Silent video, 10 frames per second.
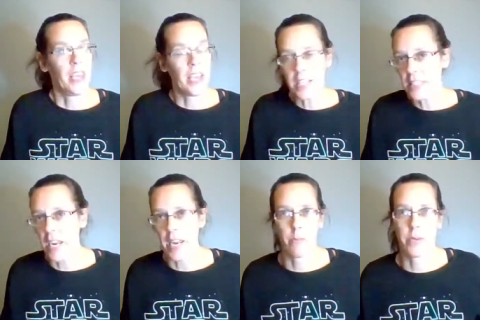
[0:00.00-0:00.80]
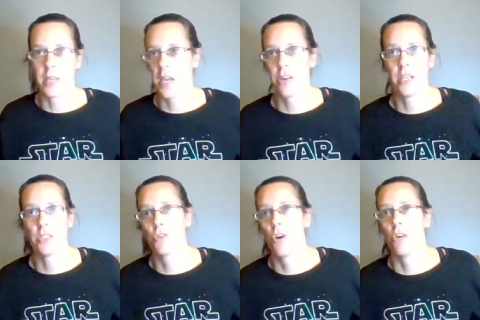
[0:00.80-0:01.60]
he's not able to carry
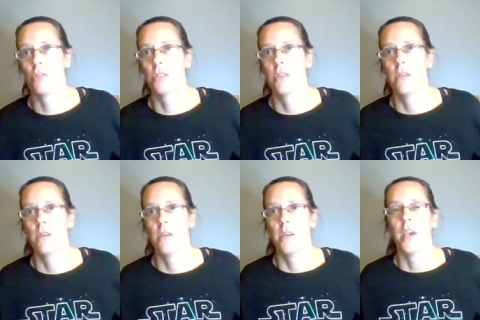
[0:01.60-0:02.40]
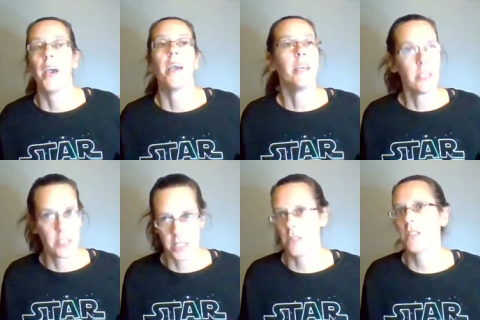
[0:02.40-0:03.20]
his cross.
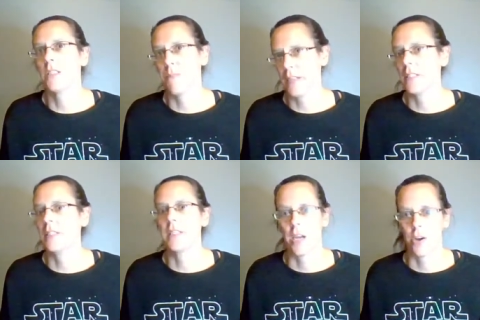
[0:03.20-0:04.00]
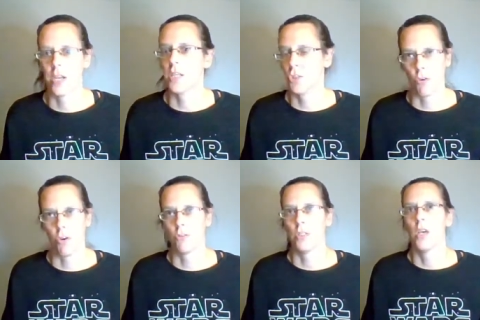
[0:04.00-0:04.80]
He's still expected to carry his
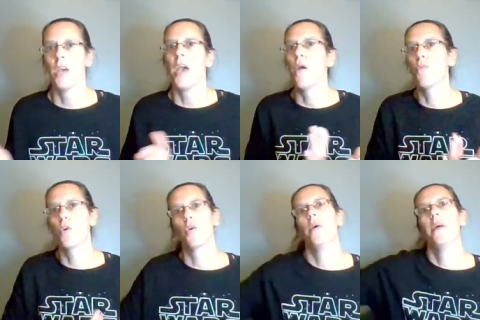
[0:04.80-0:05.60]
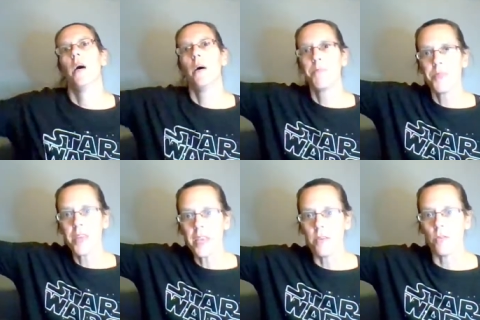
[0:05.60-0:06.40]
cross. And we're going
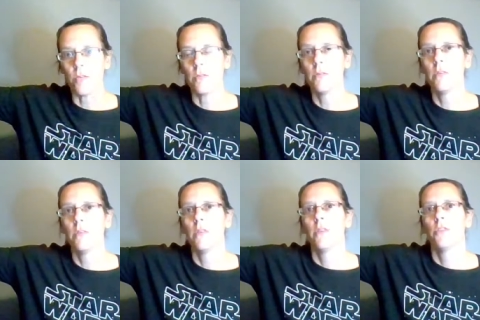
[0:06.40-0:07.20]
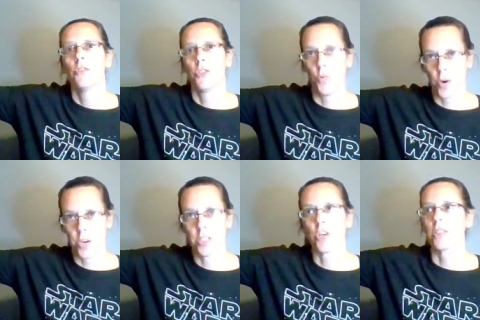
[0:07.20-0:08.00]
up the hill to
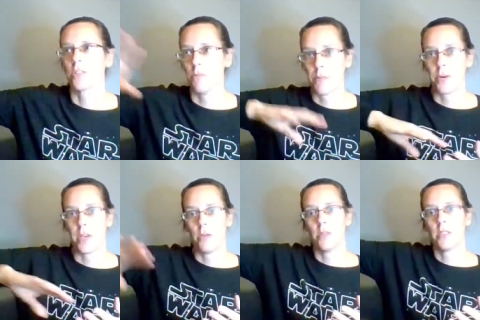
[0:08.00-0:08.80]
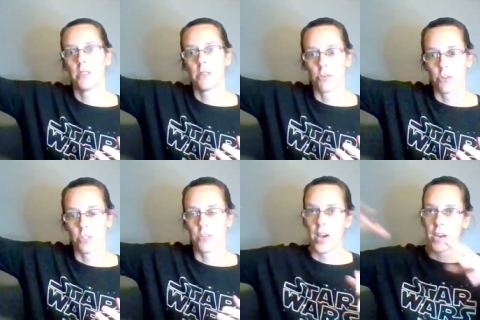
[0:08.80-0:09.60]
where his cross. Remember, he was
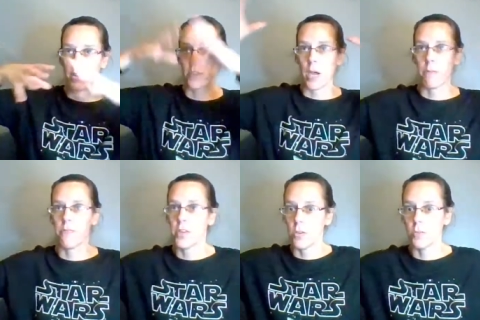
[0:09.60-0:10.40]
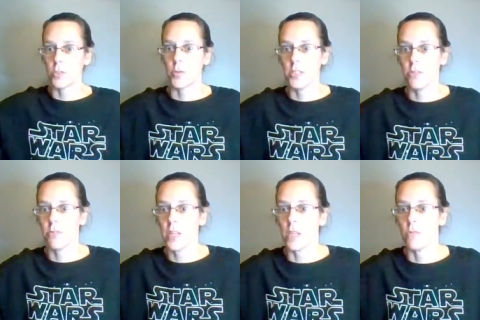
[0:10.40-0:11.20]
crucified on the top of a hill between
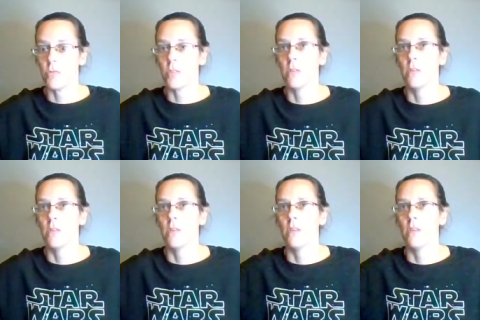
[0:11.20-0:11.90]
two thieves.